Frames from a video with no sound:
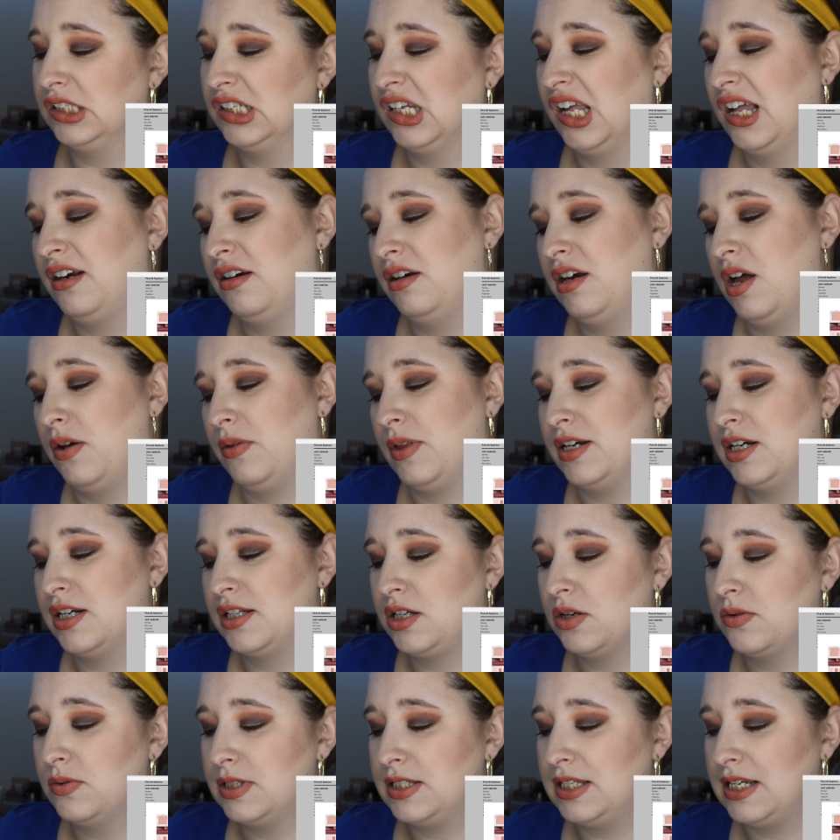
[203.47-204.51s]
I don't know, they
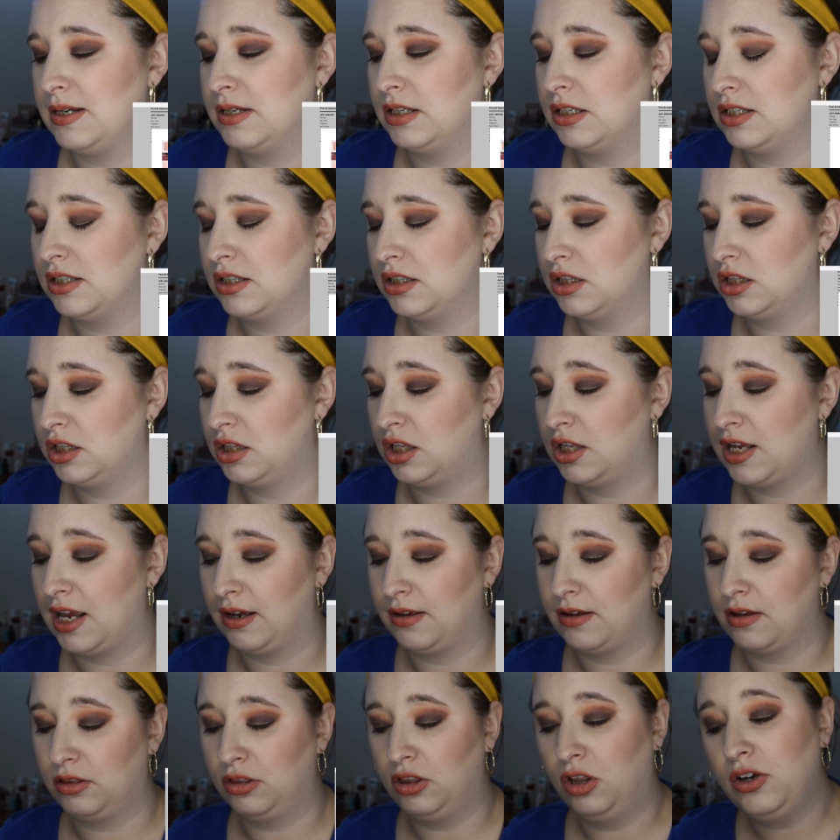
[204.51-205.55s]
just don't see,
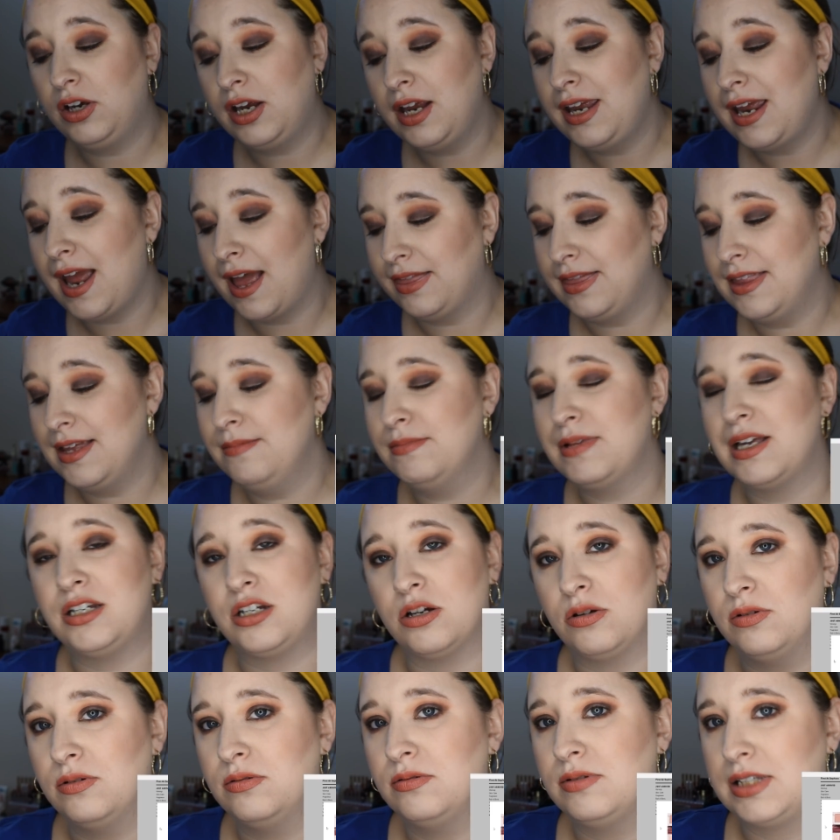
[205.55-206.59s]
looking at them, they
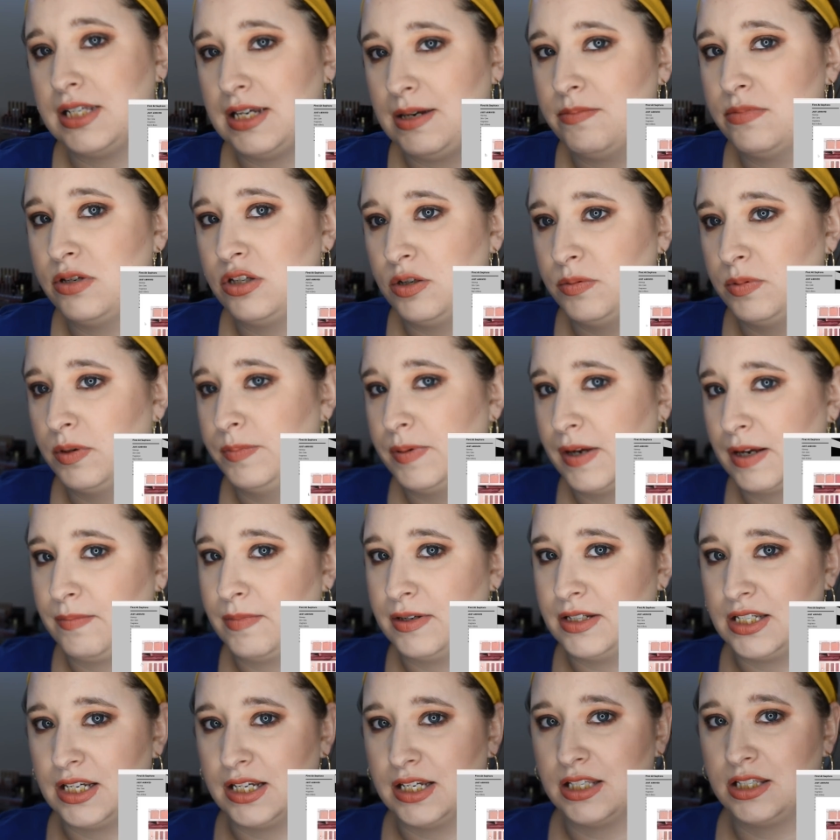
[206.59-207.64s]
don't seem super
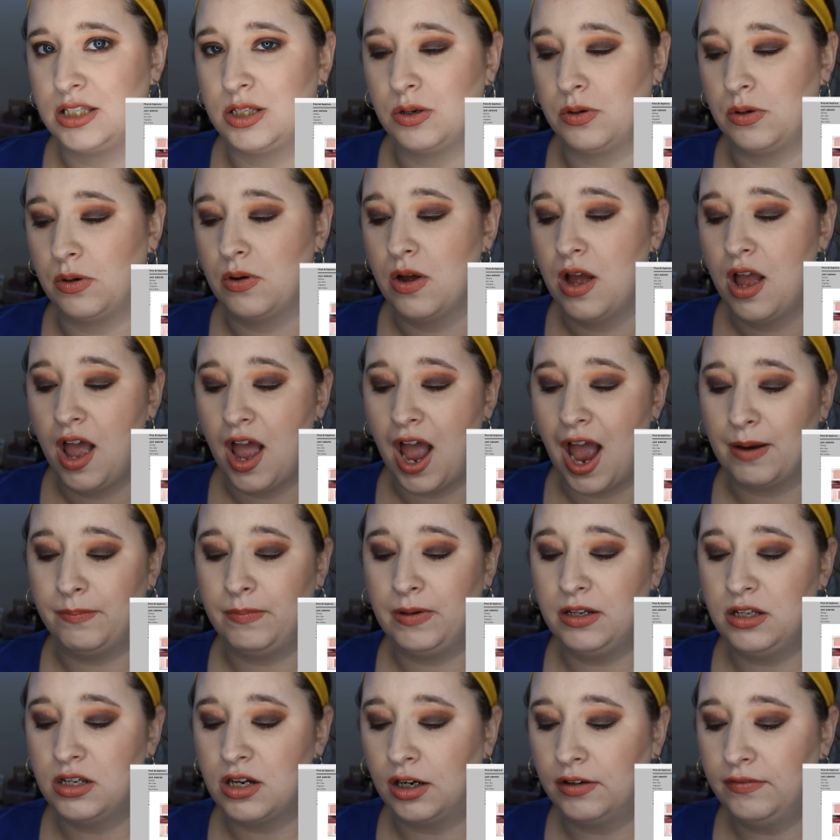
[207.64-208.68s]
pigmented. So I'd
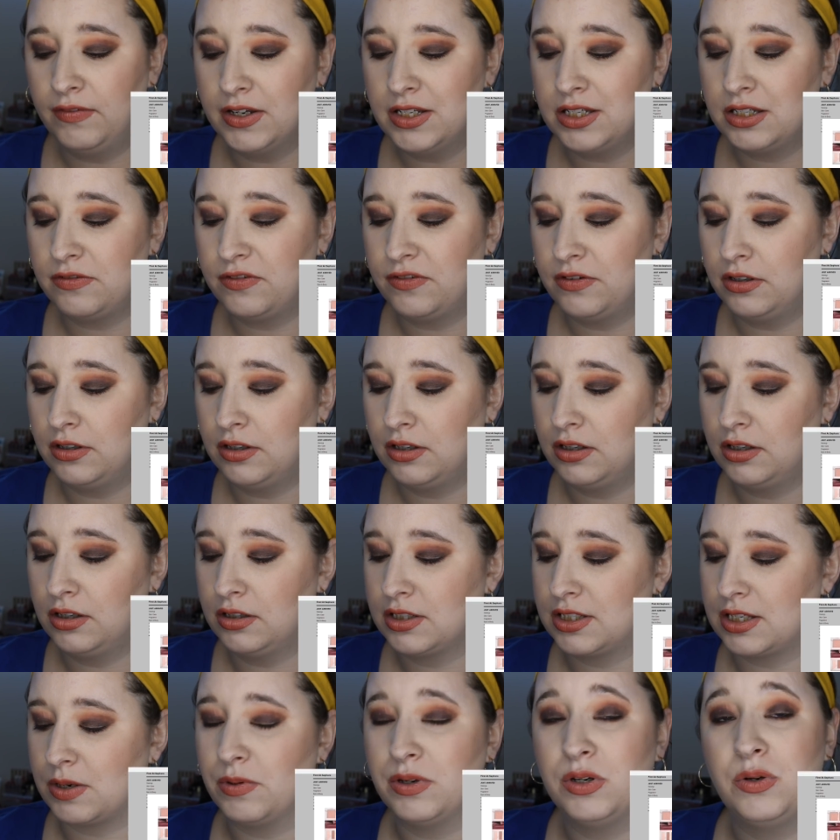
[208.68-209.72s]
be nervous
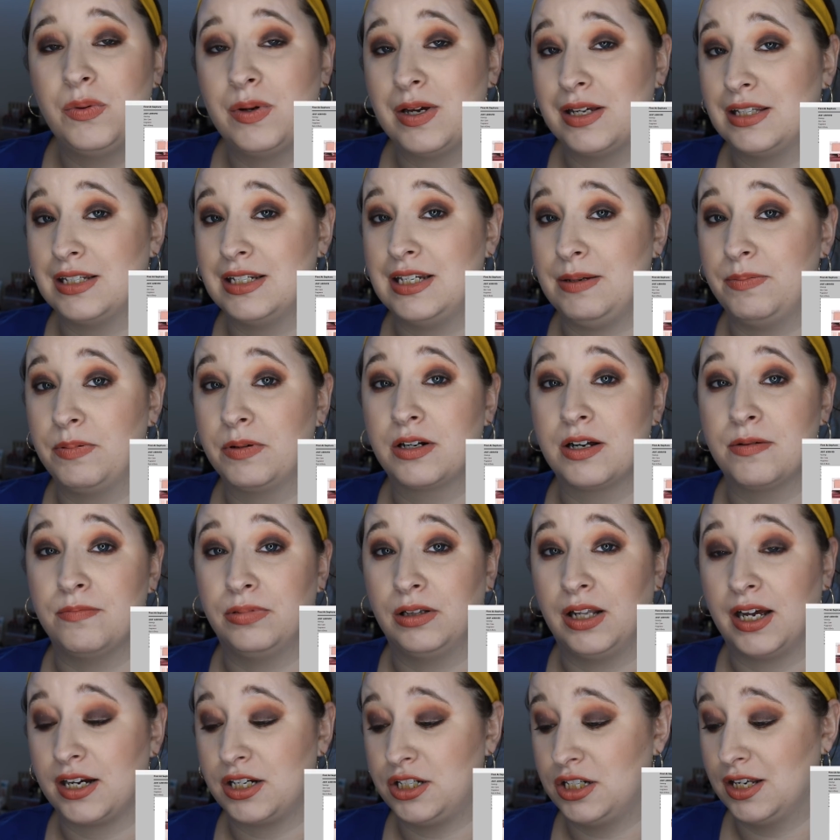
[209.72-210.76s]
for someone who has a deeper
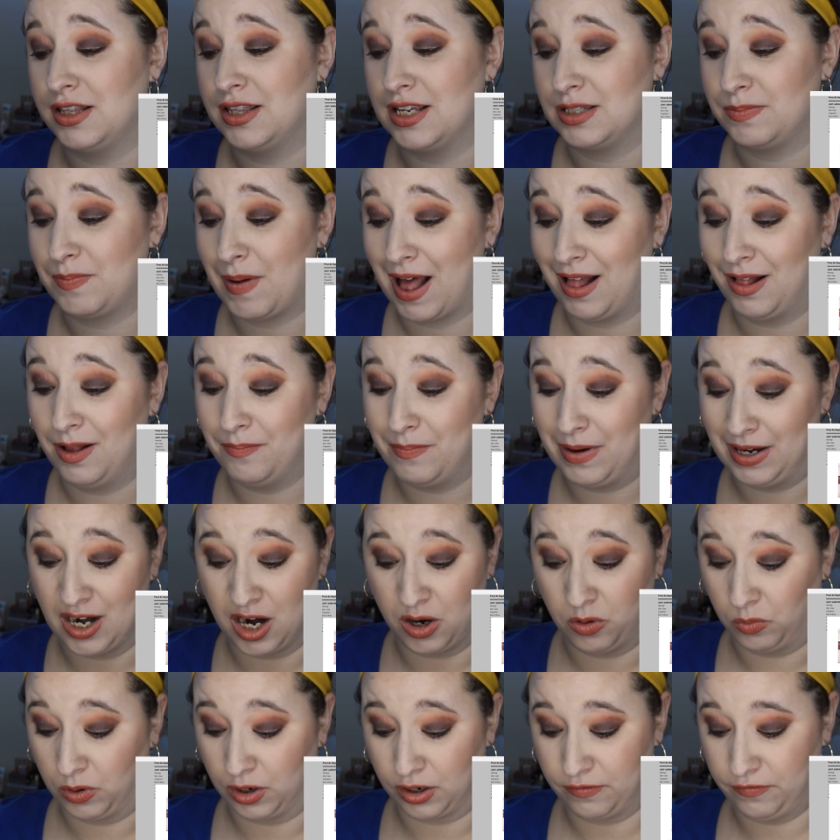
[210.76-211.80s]
complexion. This palette may
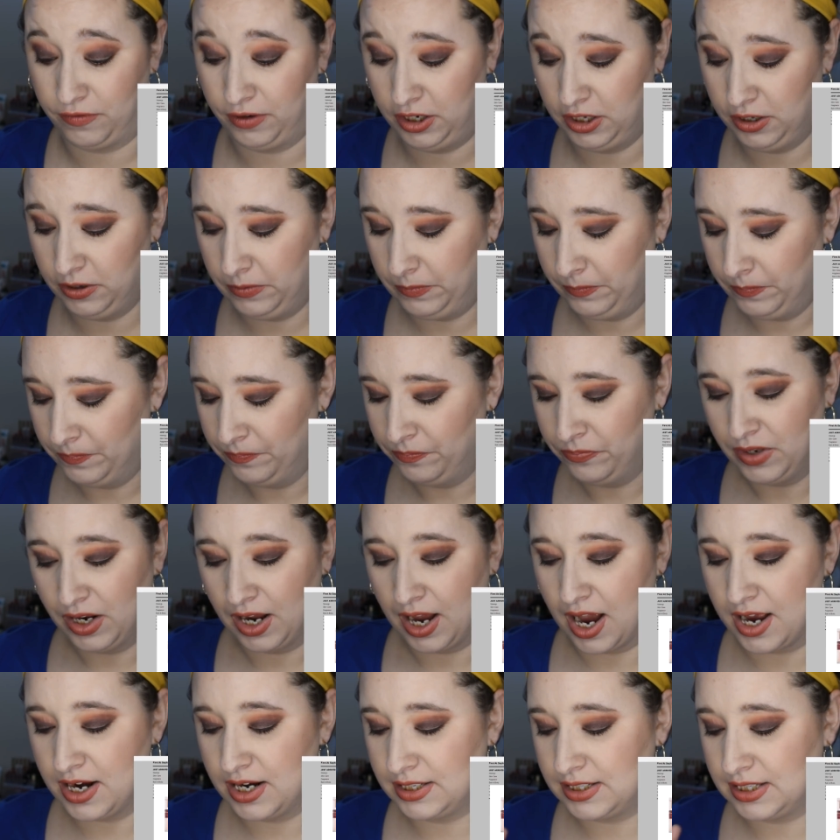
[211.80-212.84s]
not work for you.
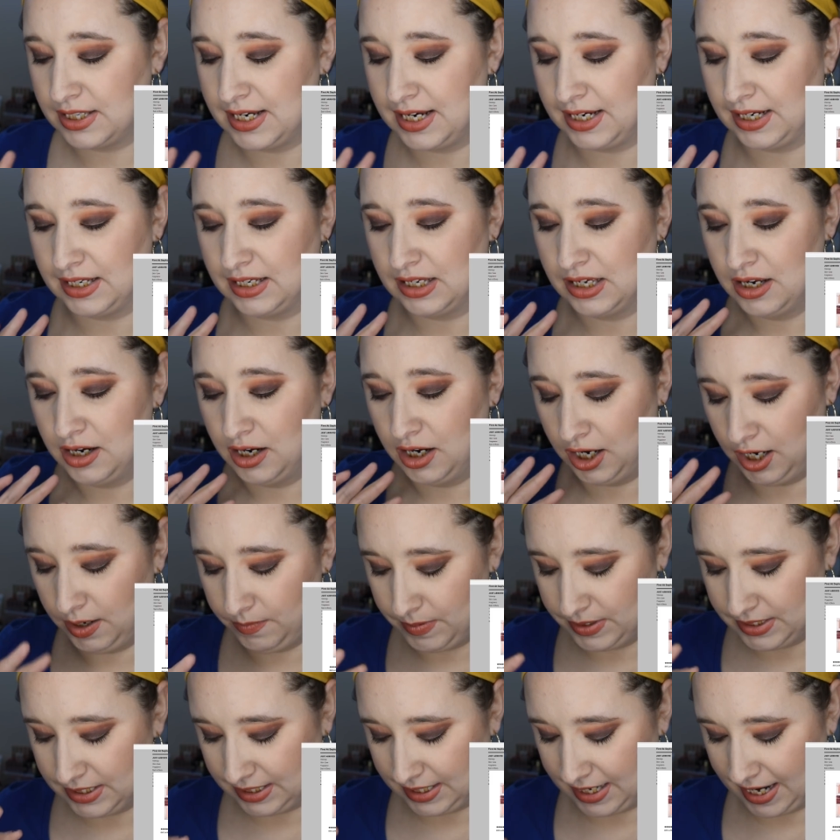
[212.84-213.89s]
I just think
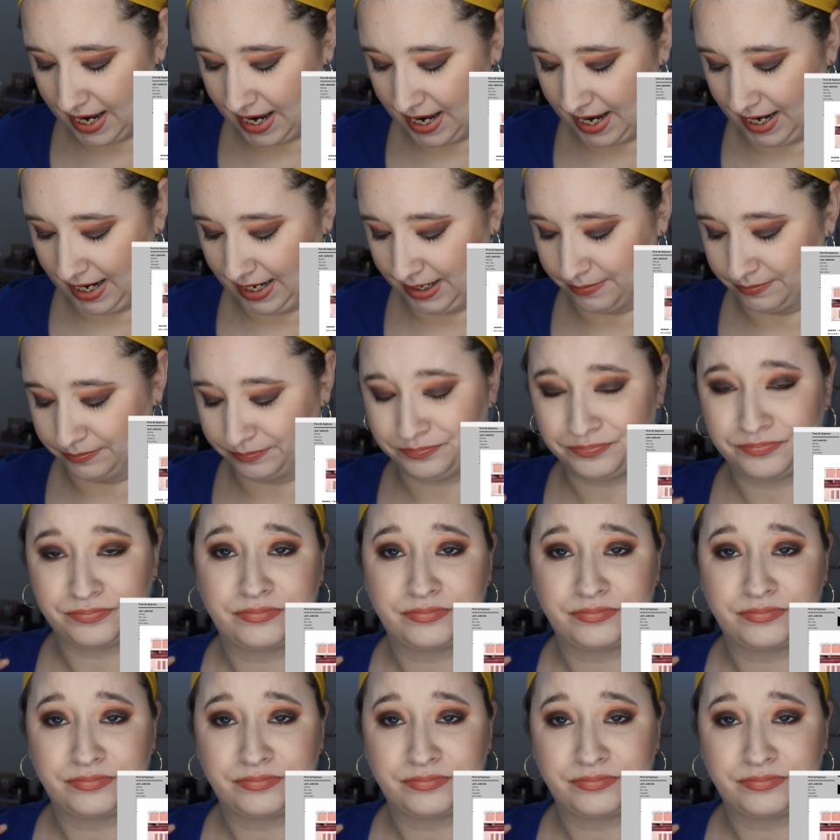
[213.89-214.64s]
Urban Decay,